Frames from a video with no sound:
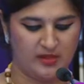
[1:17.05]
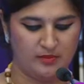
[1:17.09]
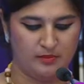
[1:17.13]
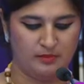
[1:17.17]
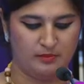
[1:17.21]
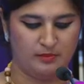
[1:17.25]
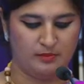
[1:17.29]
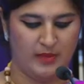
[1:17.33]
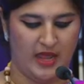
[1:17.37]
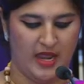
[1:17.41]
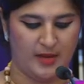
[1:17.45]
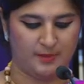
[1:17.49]

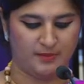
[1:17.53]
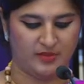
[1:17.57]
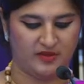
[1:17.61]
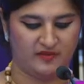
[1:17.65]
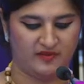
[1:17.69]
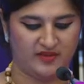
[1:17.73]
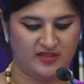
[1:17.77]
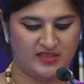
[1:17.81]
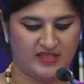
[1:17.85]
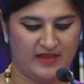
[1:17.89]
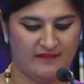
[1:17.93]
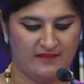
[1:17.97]

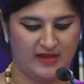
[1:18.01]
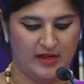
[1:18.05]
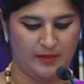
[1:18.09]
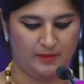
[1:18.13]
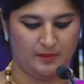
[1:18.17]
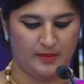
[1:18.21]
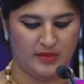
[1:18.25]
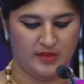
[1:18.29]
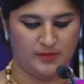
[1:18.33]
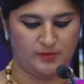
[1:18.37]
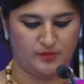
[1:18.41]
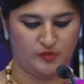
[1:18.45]
Manpower
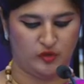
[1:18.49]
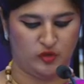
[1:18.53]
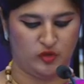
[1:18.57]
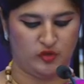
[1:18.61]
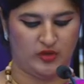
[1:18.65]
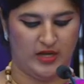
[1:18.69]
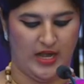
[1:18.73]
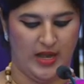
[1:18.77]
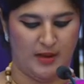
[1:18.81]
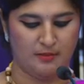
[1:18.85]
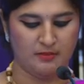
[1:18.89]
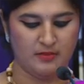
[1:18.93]
Development
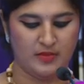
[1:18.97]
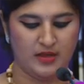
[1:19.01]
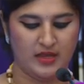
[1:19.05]
Program